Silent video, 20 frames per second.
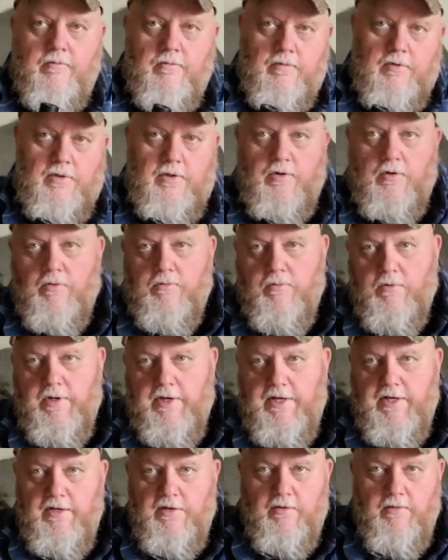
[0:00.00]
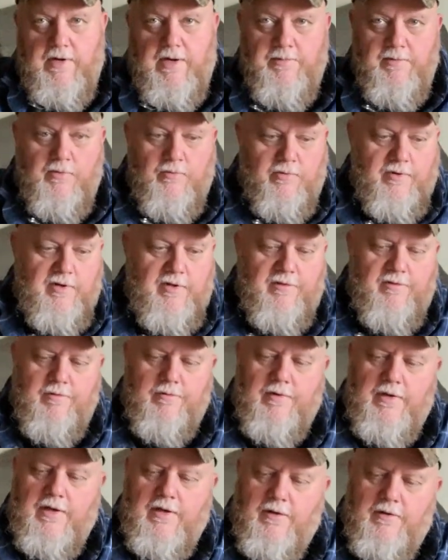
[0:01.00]
you know, where I can grab it with either
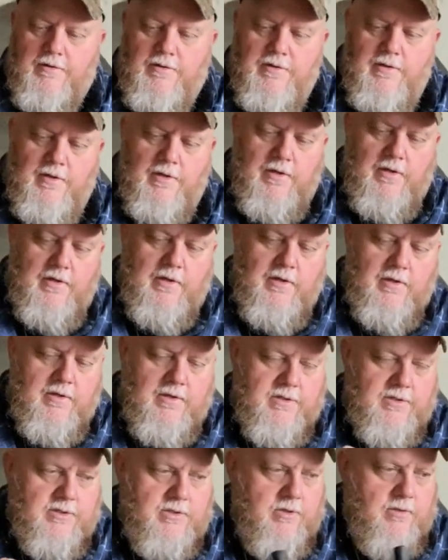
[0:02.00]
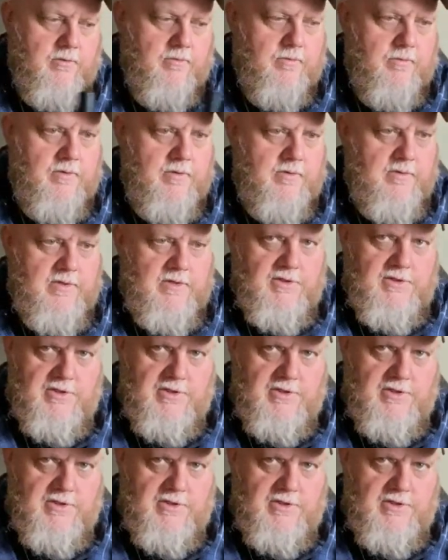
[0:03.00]
hand. So this